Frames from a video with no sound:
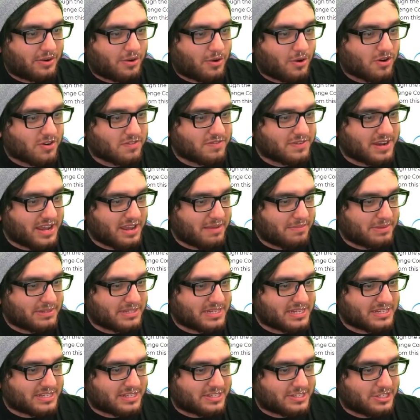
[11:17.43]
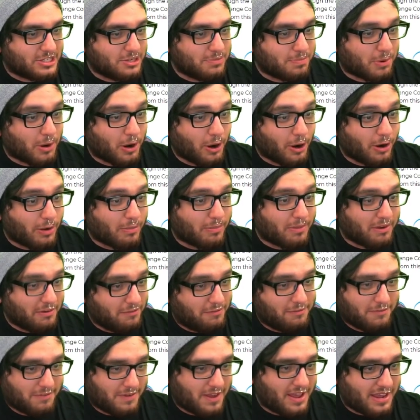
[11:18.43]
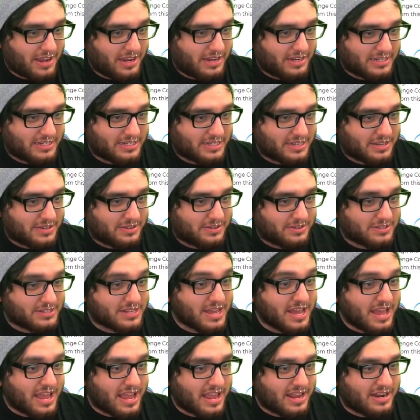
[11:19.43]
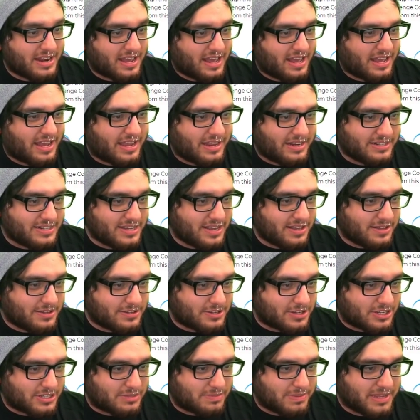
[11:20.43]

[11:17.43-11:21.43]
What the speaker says: Corviknight possesses superb flying skills and high intelligence.